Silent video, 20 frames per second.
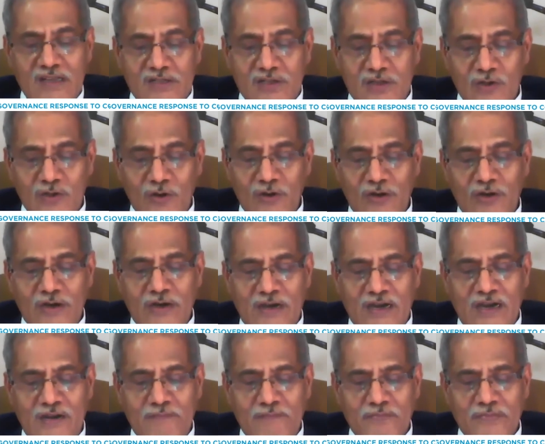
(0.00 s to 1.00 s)

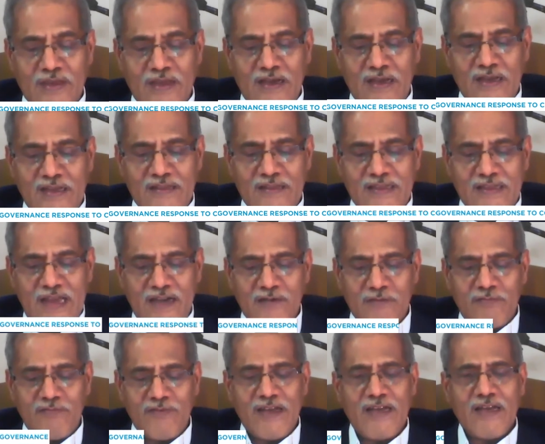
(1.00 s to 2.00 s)
So in
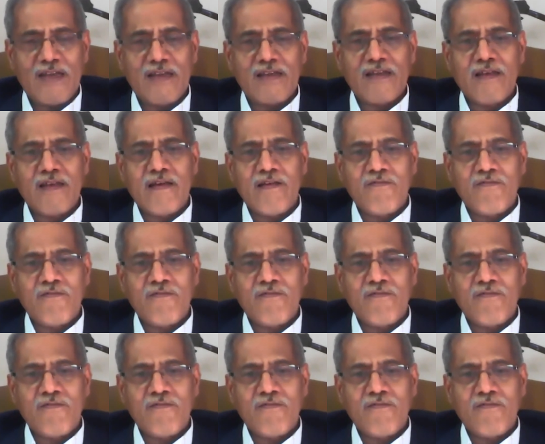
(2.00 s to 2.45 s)
that way,